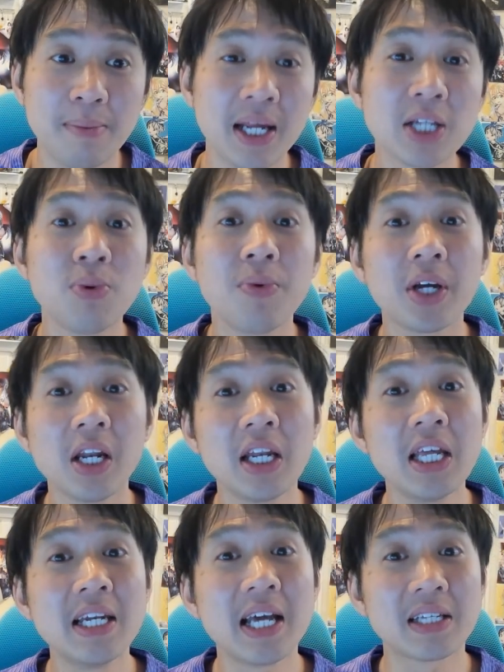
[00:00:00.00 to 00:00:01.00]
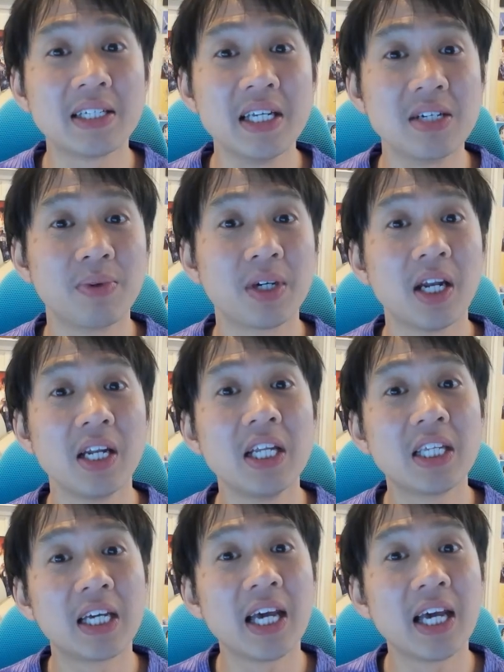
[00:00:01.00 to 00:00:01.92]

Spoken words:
And that's what we're going to need next season. We're going to need to